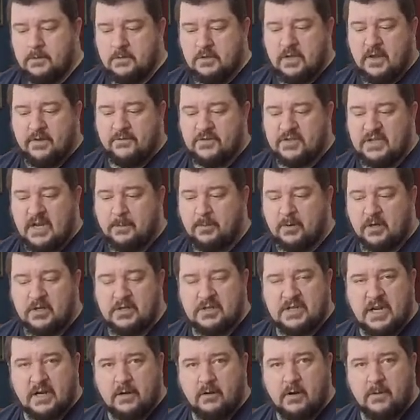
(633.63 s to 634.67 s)
have a separate
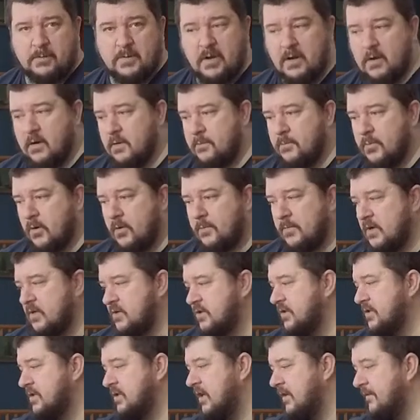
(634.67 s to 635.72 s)
container up here to put a bunch
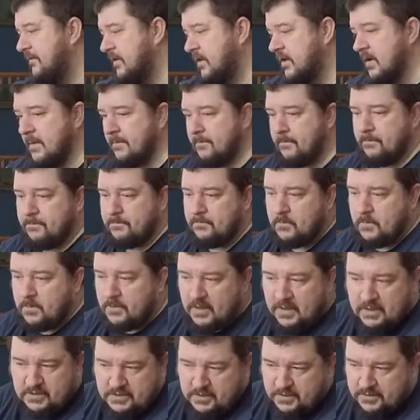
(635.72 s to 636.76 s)
of stuff. You got
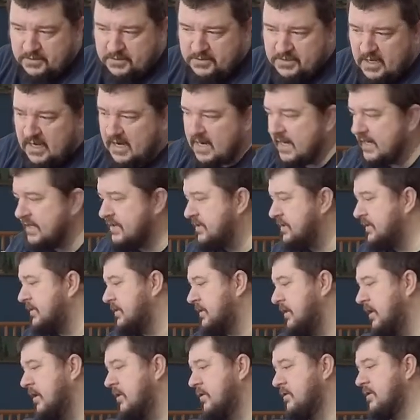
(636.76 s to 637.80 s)
things on the
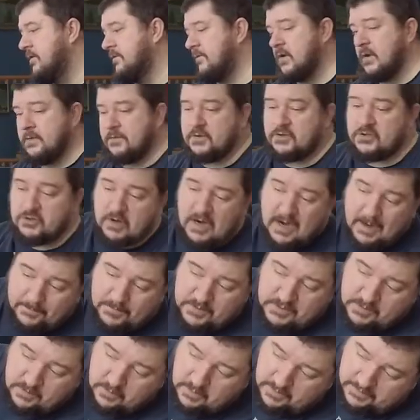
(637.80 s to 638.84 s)
sides. You know, you've got the straps
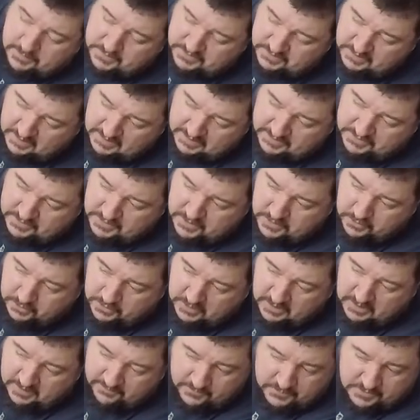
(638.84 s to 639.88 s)
still on the sides that you
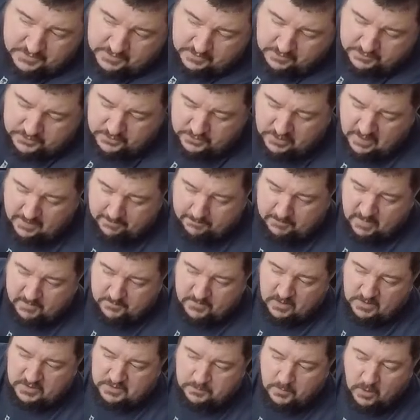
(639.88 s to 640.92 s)
can even still strap
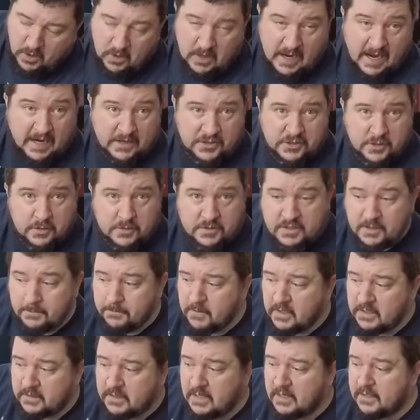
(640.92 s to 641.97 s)
maybe a small hatchet or something
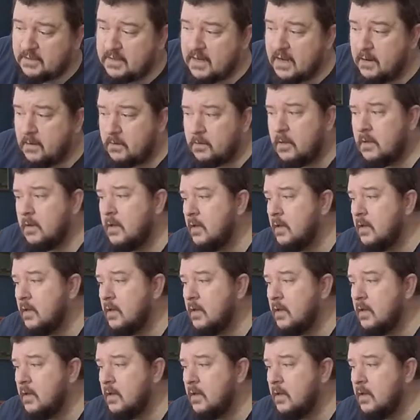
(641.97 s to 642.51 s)
like that down.